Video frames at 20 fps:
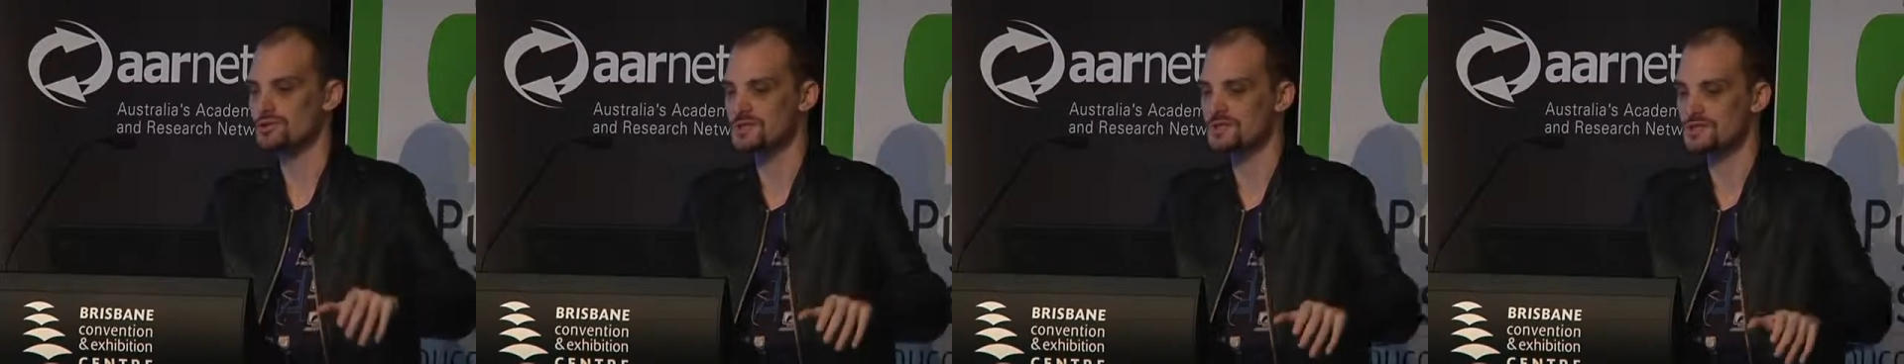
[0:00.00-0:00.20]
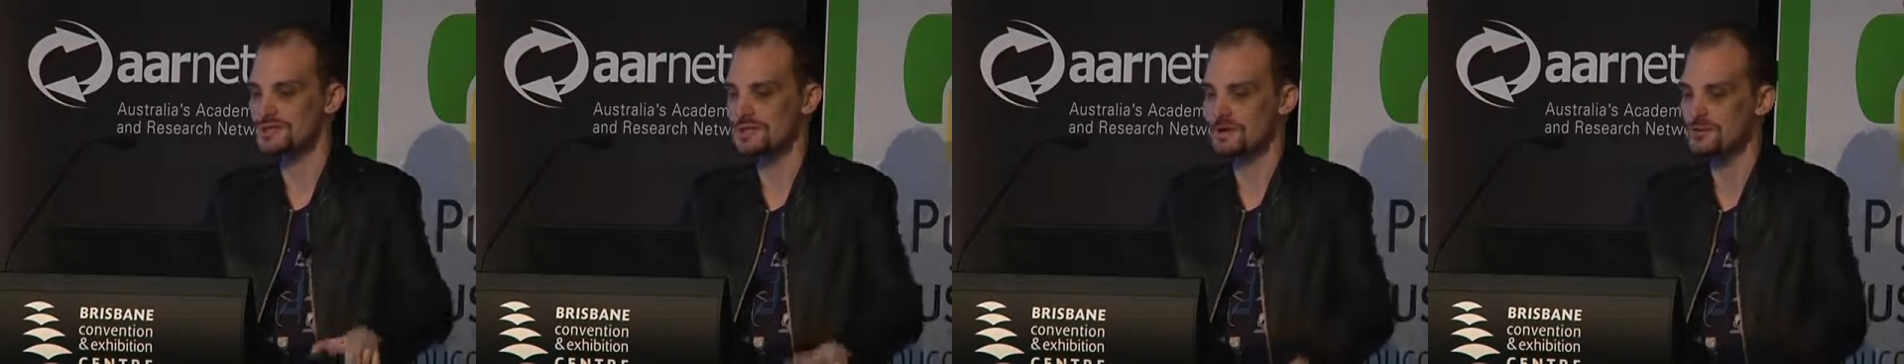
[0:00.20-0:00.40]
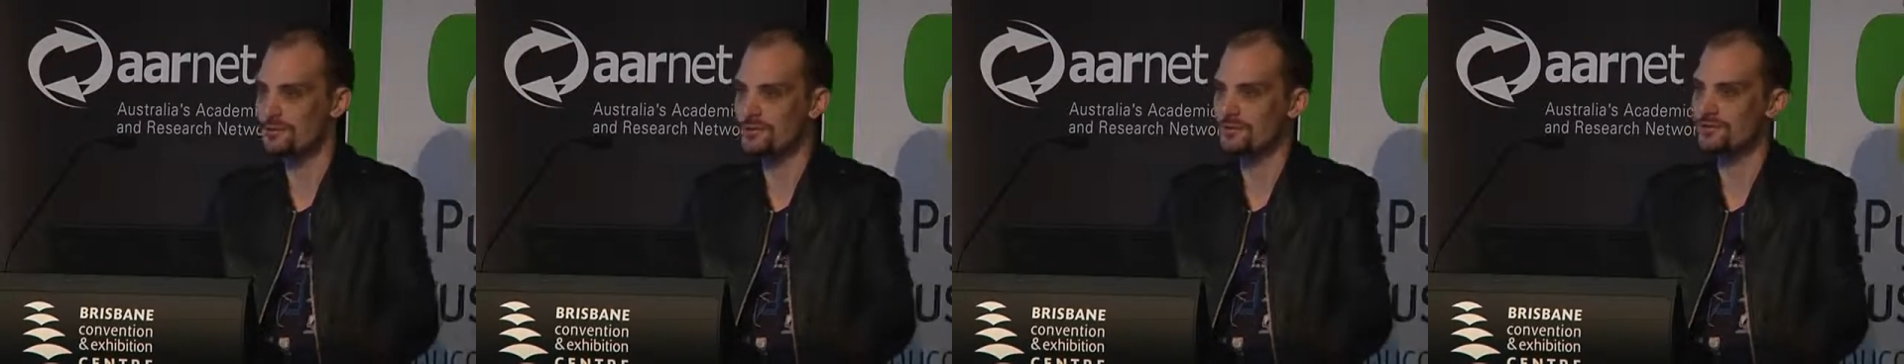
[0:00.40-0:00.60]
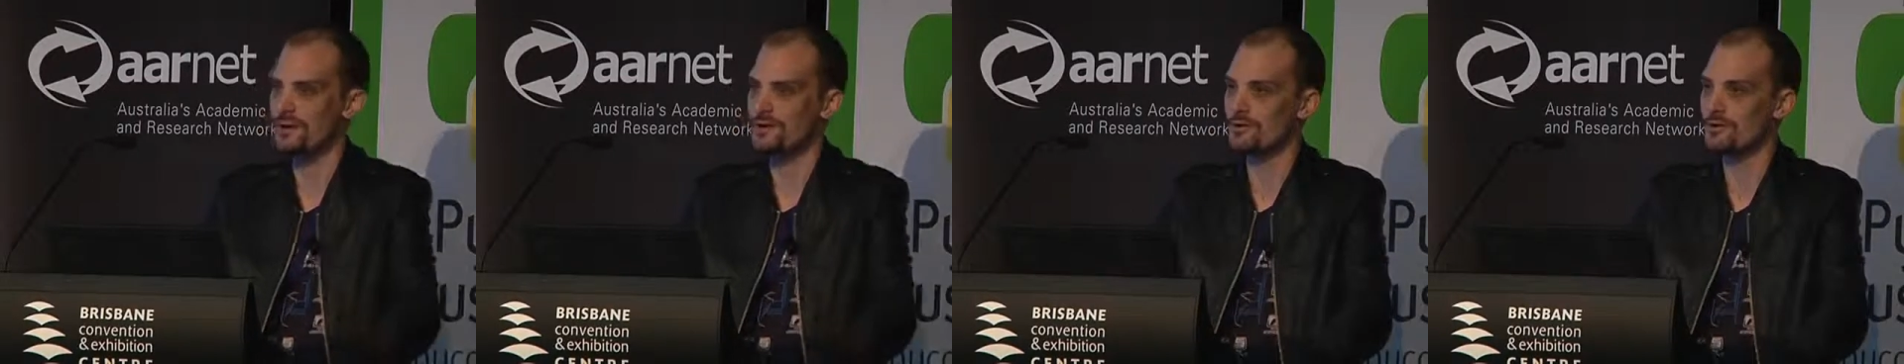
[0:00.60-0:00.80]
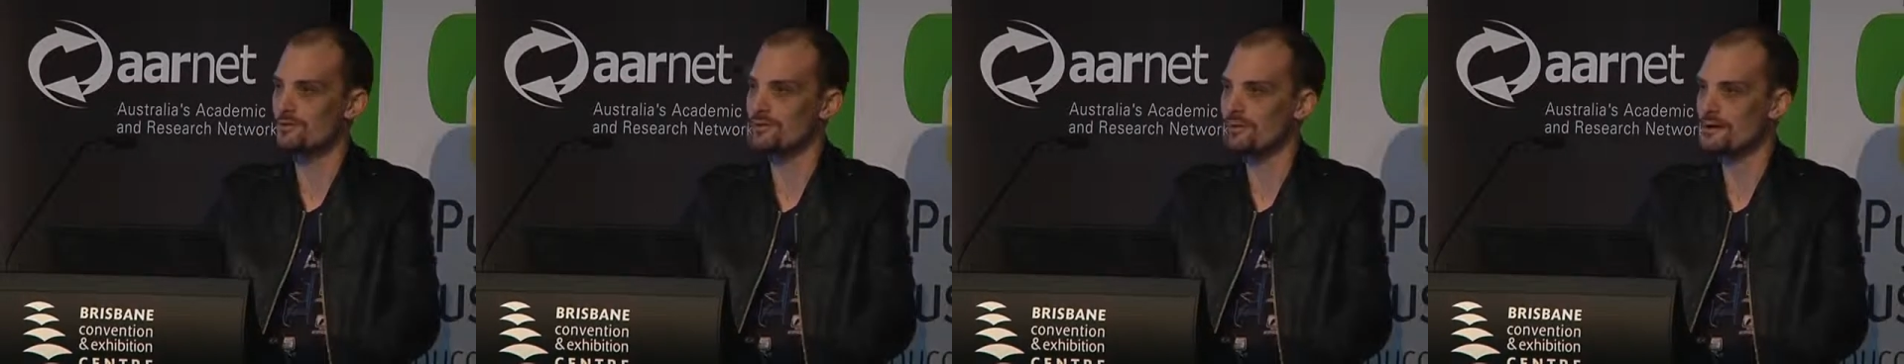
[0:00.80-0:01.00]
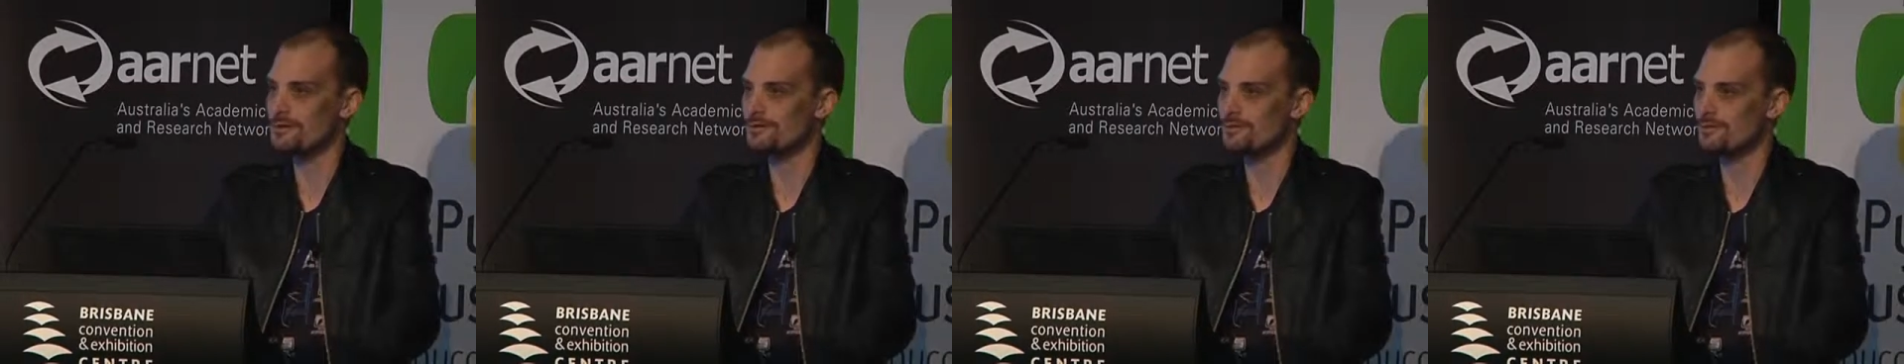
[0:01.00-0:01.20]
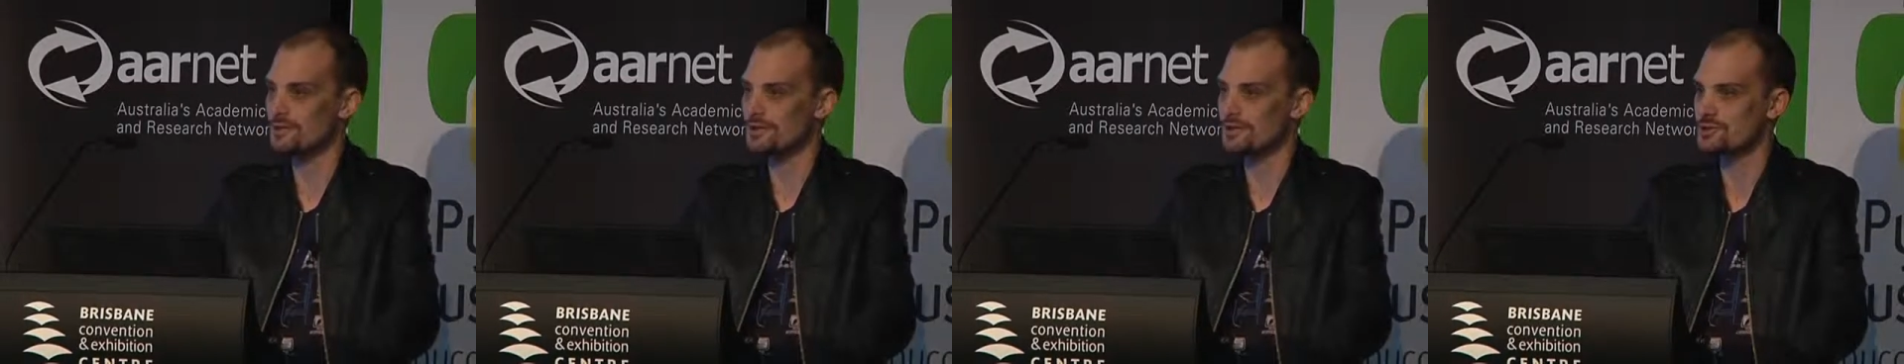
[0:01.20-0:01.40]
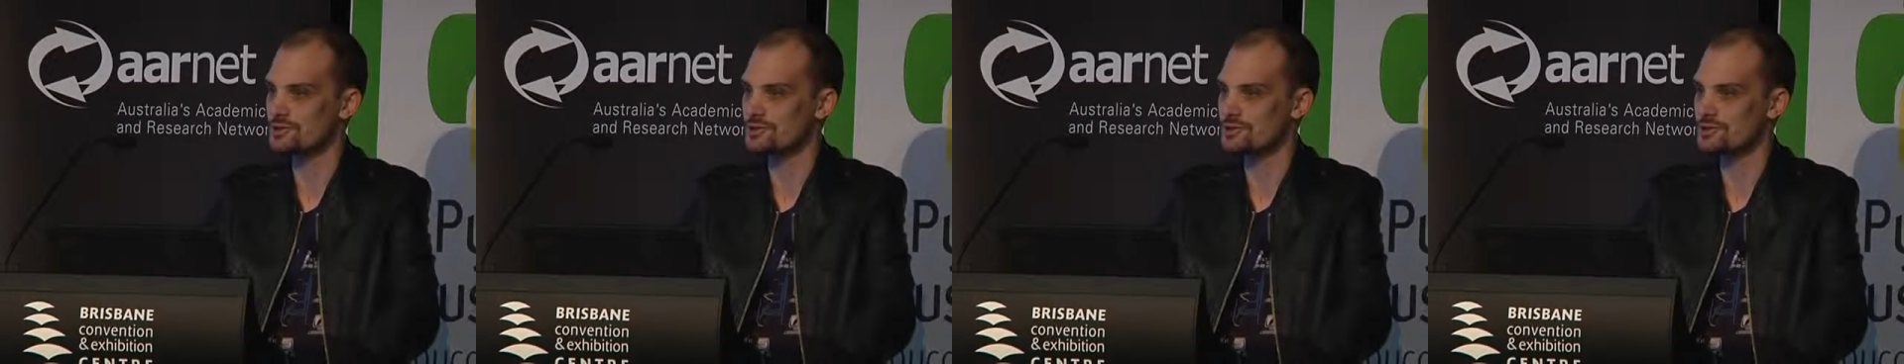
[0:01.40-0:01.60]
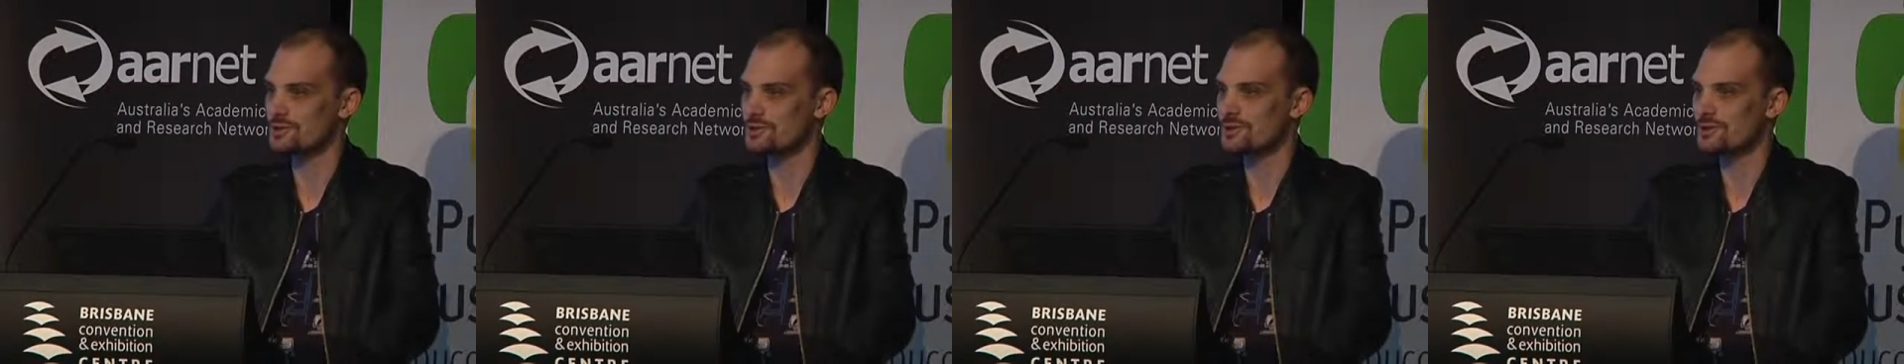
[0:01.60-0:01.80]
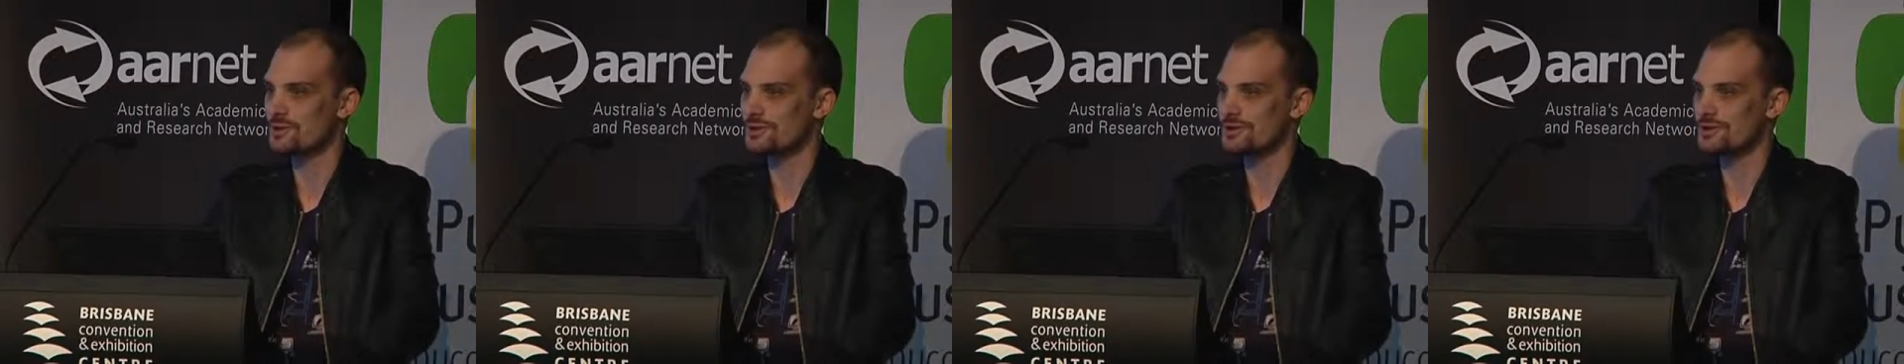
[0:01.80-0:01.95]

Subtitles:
just to get rid of that overhead and make sure